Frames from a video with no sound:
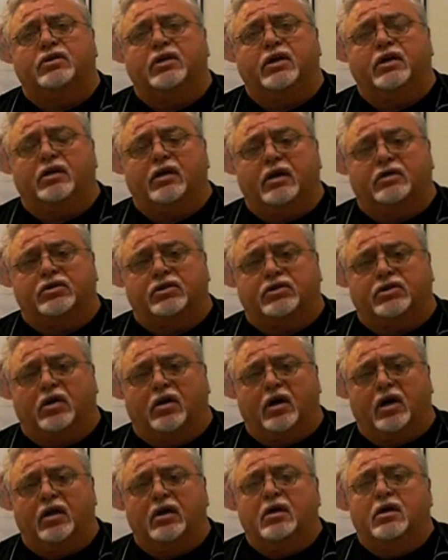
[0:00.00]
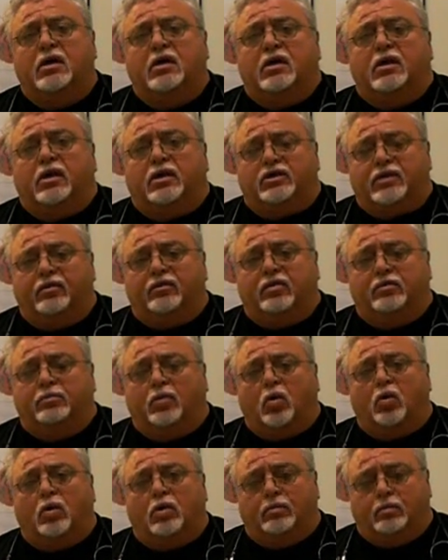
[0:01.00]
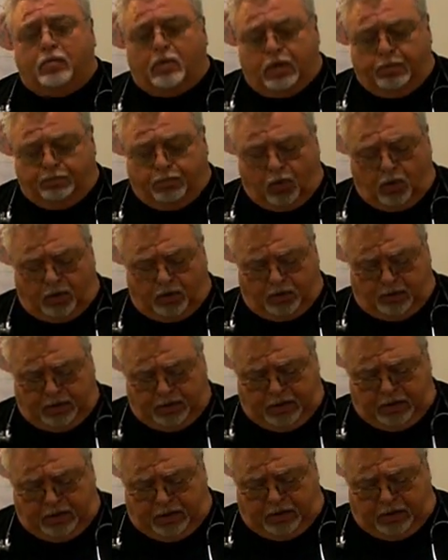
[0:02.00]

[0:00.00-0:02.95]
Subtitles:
necessary, that's even more important,